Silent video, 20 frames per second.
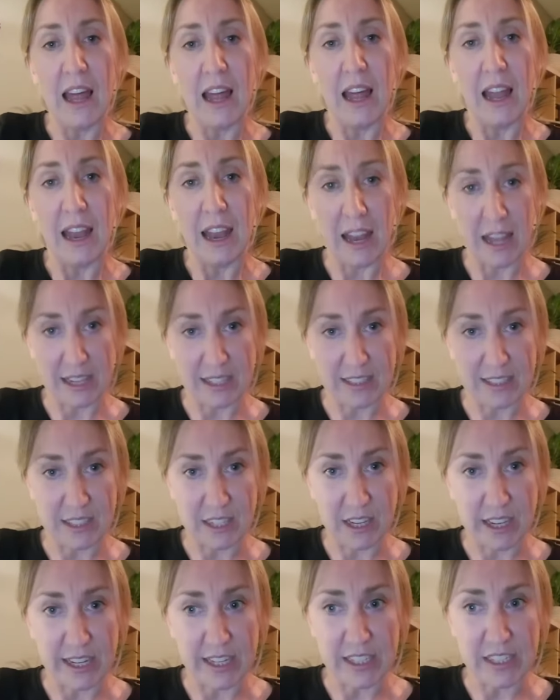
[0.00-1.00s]
Last
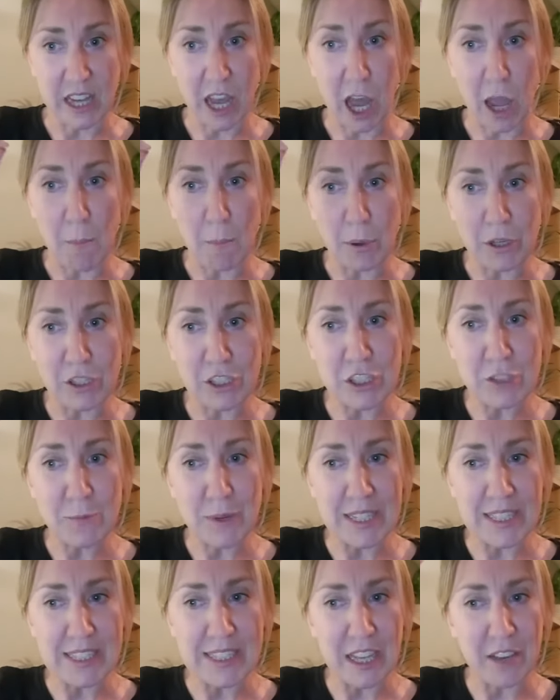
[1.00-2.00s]
night, I punched
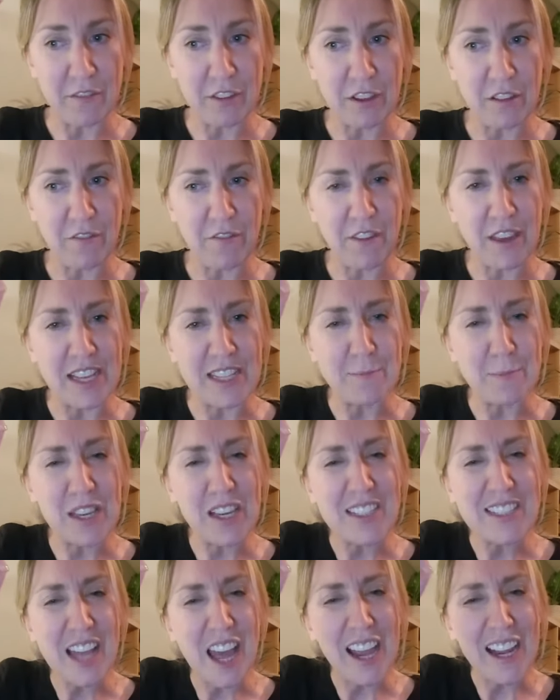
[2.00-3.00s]
myself in the face
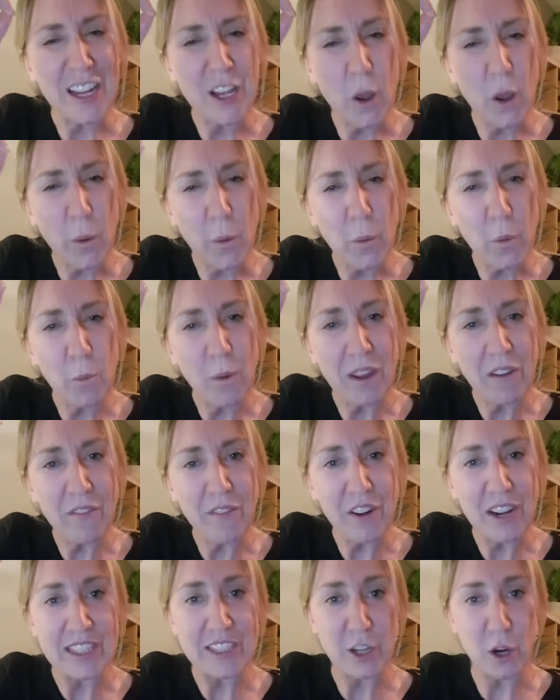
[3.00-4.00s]
because I know my
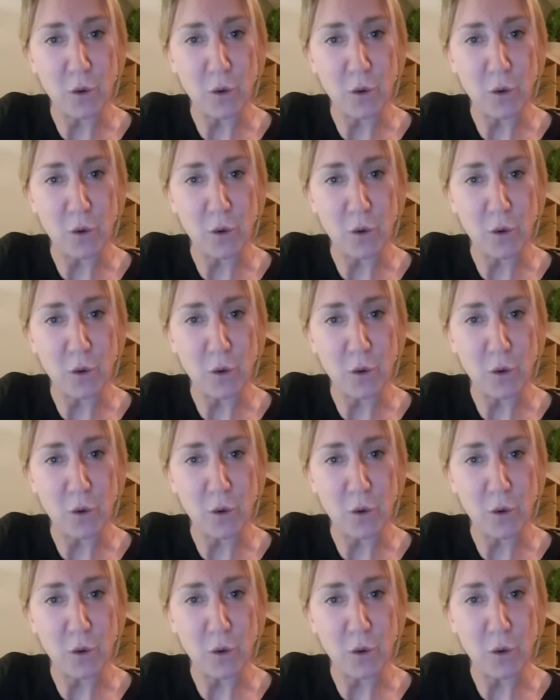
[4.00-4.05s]
friends